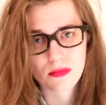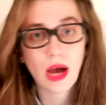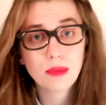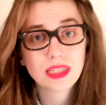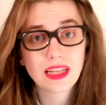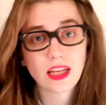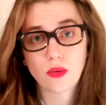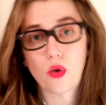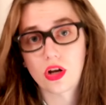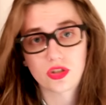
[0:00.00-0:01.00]
Now, I'm still
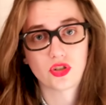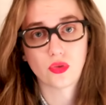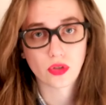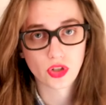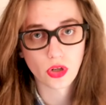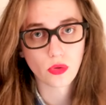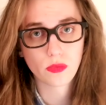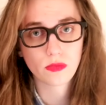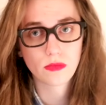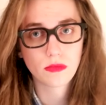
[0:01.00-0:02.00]
gonna watch your
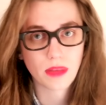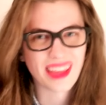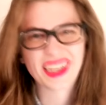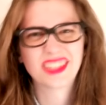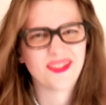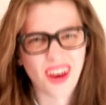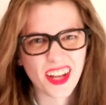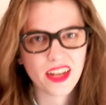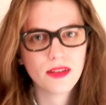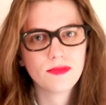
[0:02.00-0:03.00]
show. I think it's
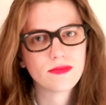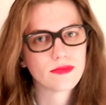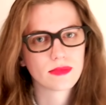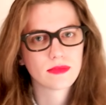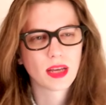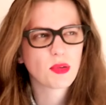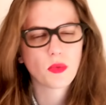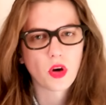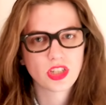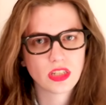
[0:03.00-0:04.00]
fun. I'm
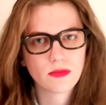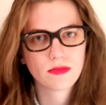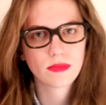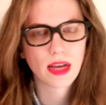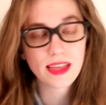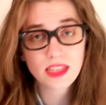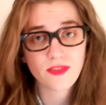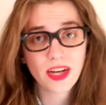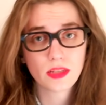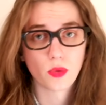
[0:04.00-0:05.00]
gonna watch it. I
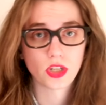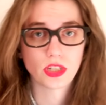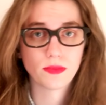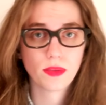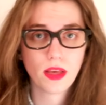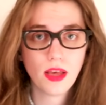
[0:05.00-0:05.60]
think it's fine to watch it.